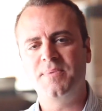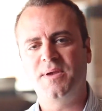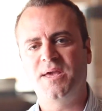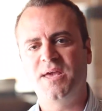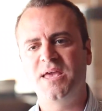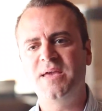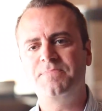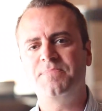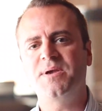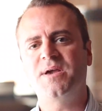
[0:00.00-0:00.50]

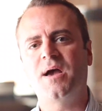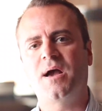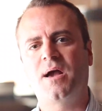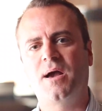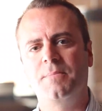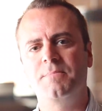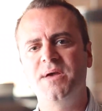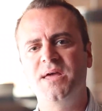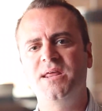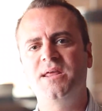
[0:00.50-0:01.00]
keeping a
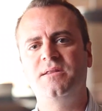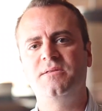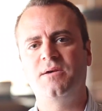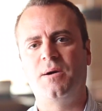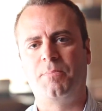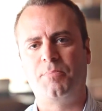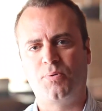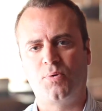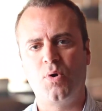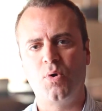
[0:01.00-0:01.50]
committed
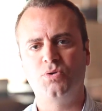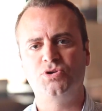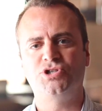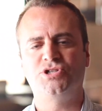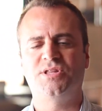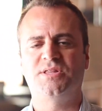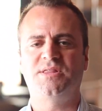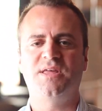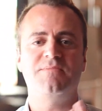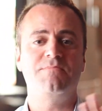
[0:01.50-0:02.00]

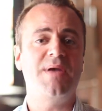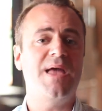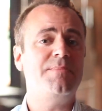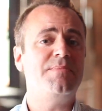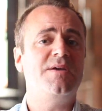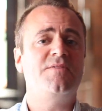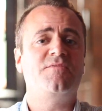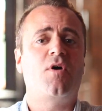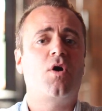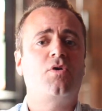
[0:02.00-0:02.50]
approach that they
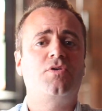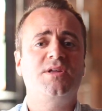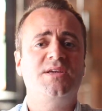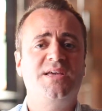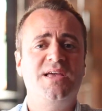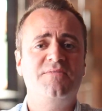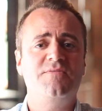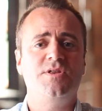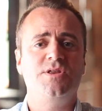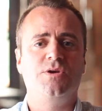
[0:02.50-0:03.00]
maybe have already
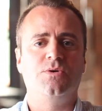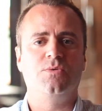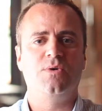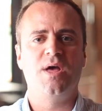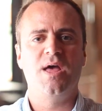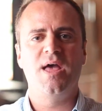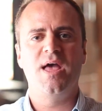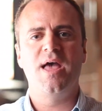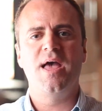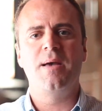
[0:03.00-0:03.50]
given you.
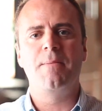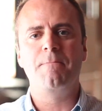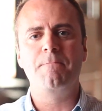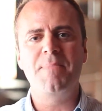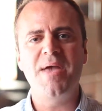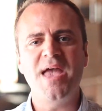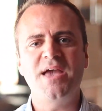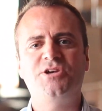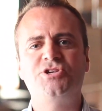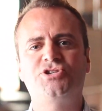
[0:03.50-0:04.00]

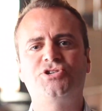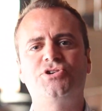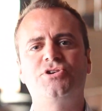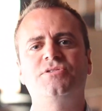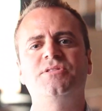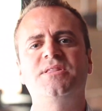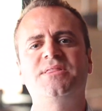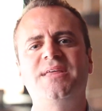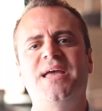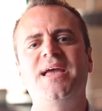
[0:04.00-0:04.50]
Make sure
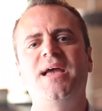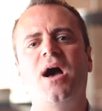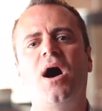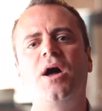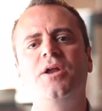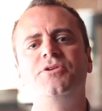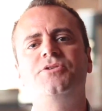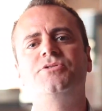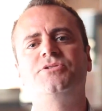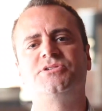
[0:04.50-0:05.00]
that they
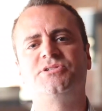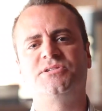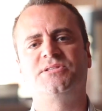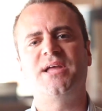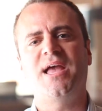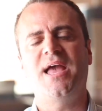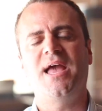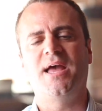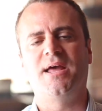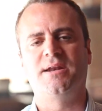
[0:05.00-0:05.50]

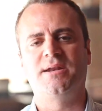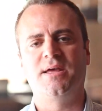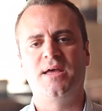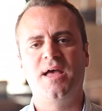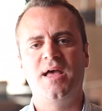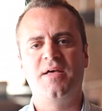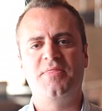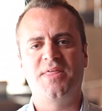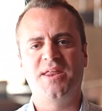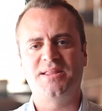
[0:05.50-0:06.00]
understand
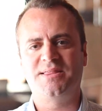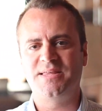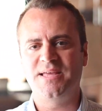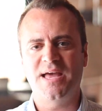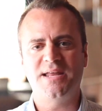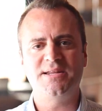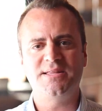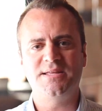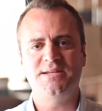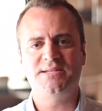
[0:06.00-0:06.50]
that at the
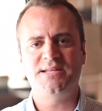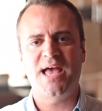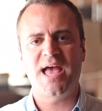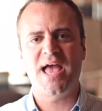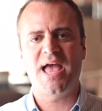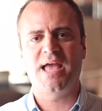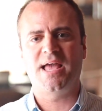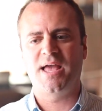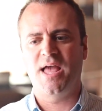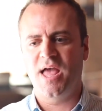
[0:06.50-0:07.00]
end of the
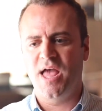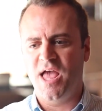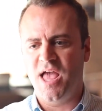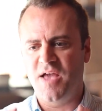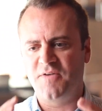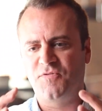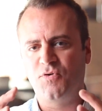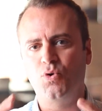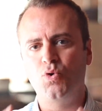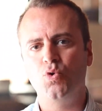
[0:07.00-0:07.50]
day,
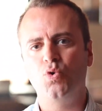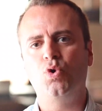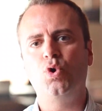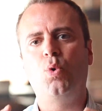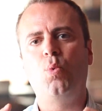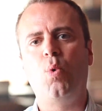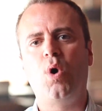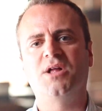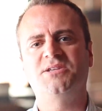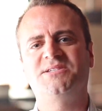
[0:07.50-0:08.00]
if
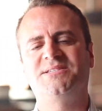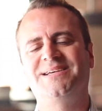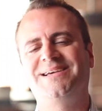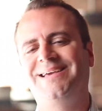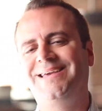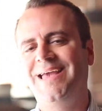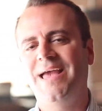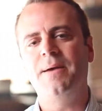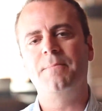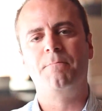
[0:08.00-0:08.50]
Google wants to
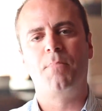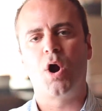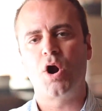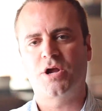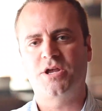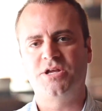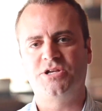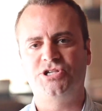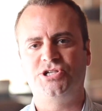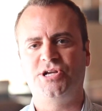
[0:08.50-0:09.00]
get
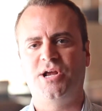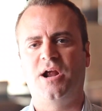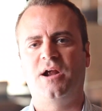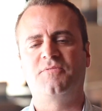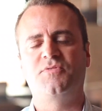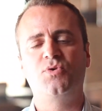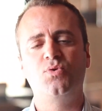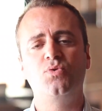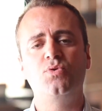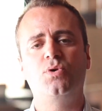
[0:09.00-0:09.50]
market share,
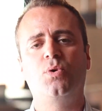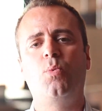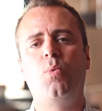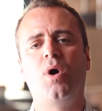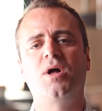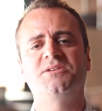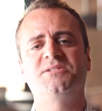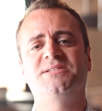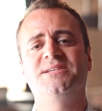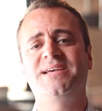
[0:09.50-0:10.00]
if Google
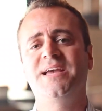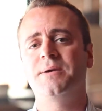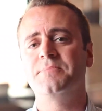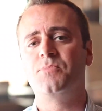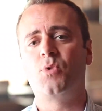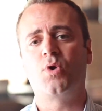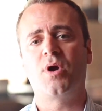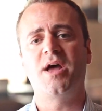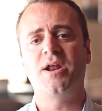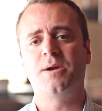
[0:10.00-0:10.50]
wants to get
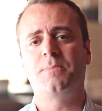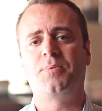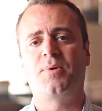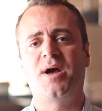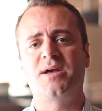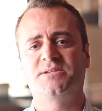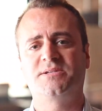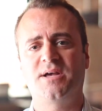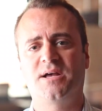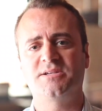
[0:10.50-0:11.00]
more
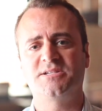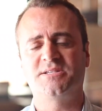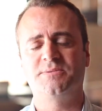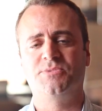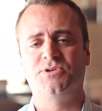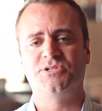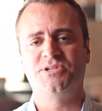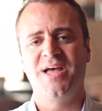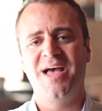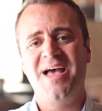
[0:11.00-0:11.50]
enterprise
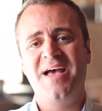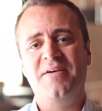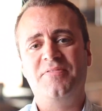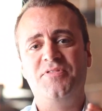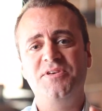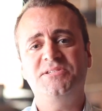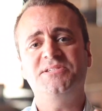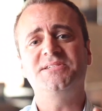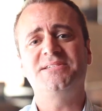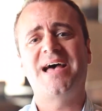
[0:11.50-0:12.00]
customers,
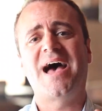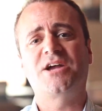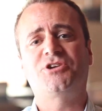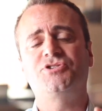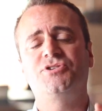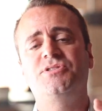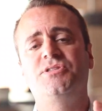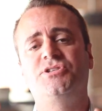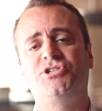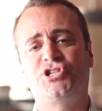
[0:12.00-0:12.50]
this is
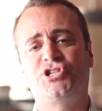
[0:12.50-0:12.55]
actually the